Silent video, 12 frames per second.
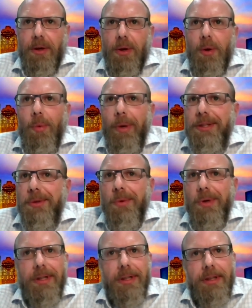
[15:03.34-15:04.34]
went to
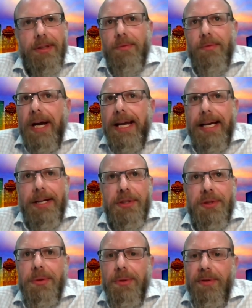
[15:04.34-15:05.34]
work right out of
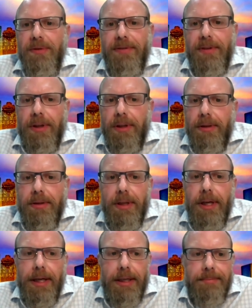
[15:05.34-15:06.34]
school for
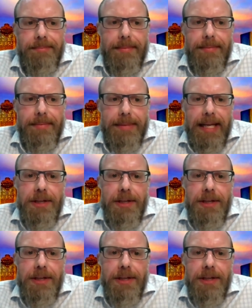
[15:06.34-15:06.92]
Dane